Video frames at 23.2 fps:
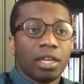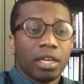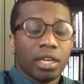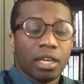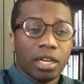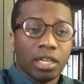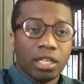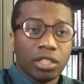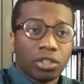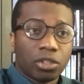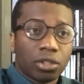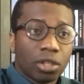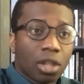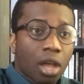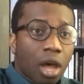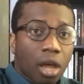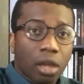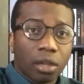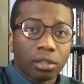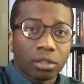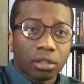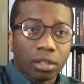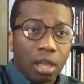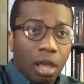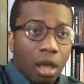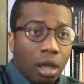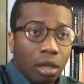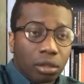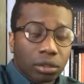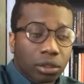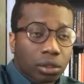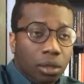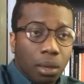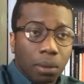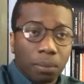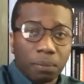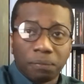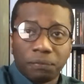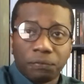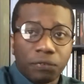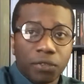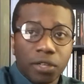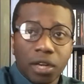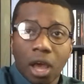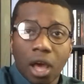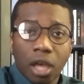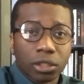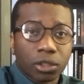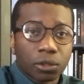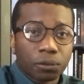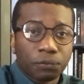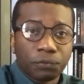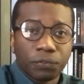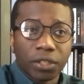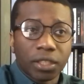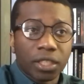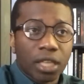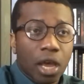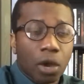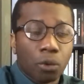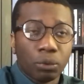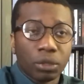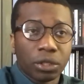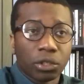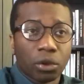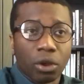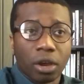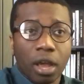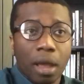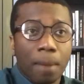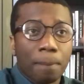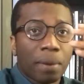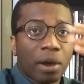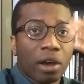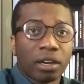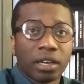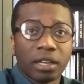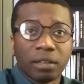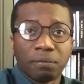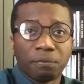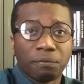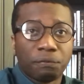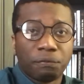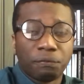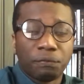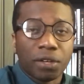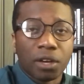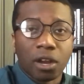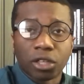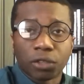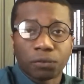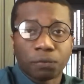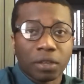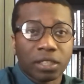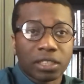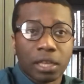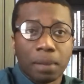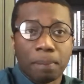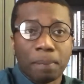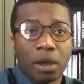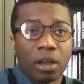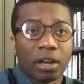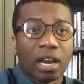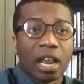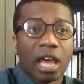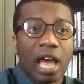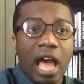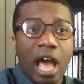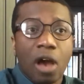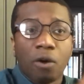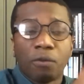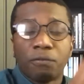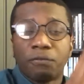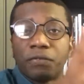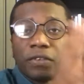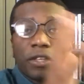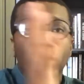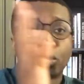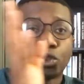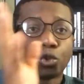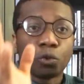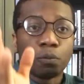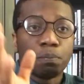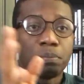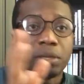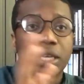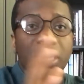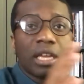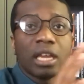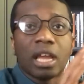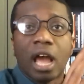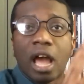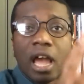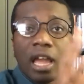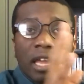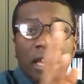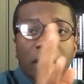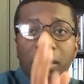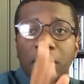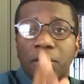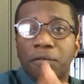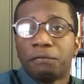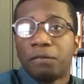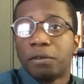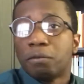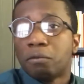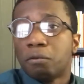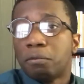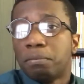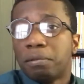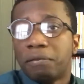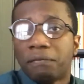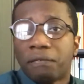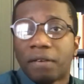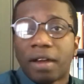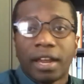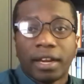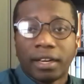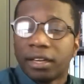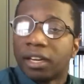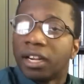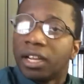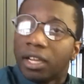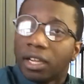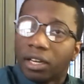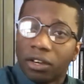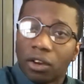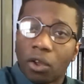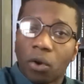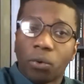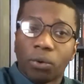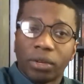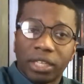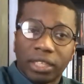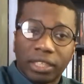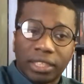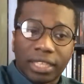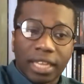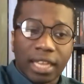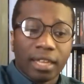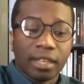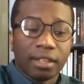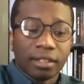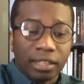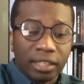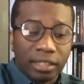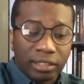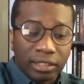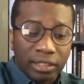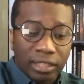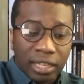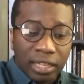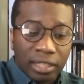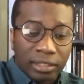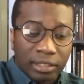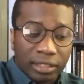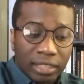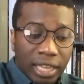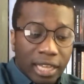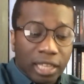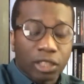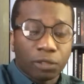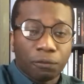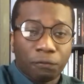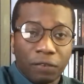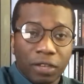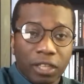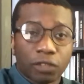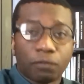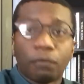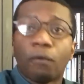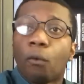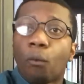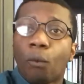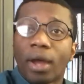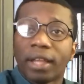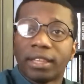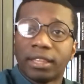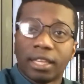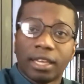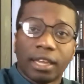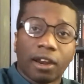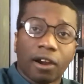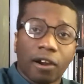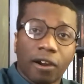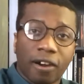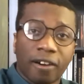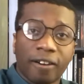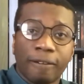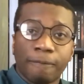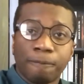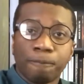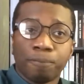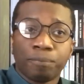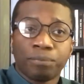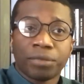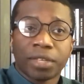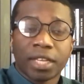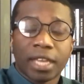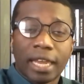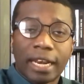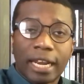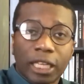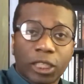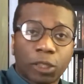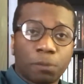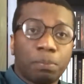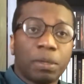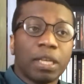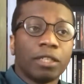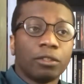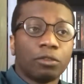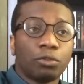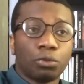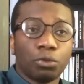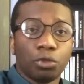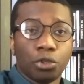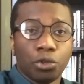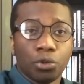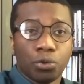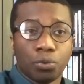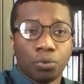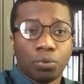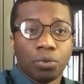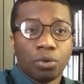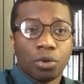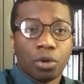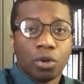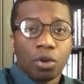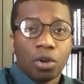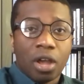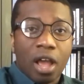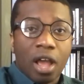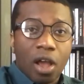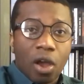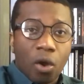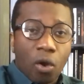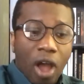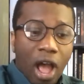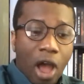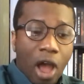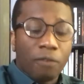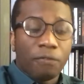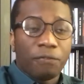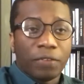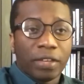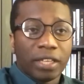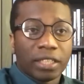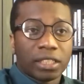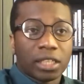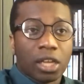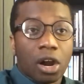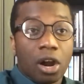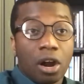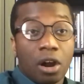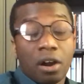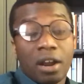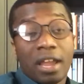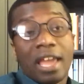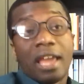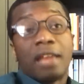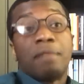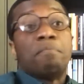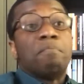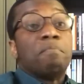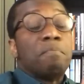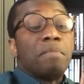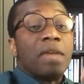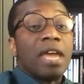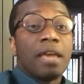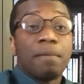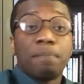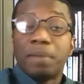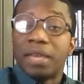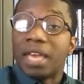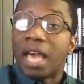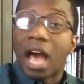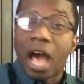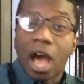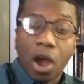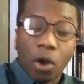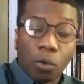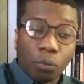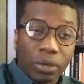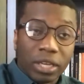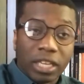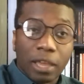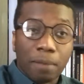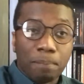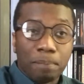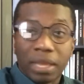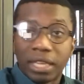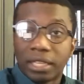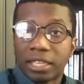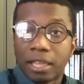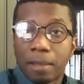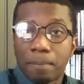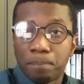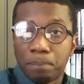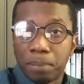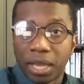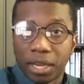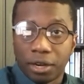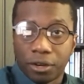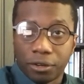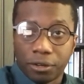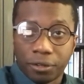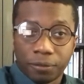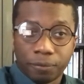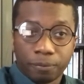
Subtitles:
It is not some philosophy that we talk about and philosophers about like how things should be, how and everything will be fine. No, it takes things for what they are and explain to you how things are and maybe how we can make them better.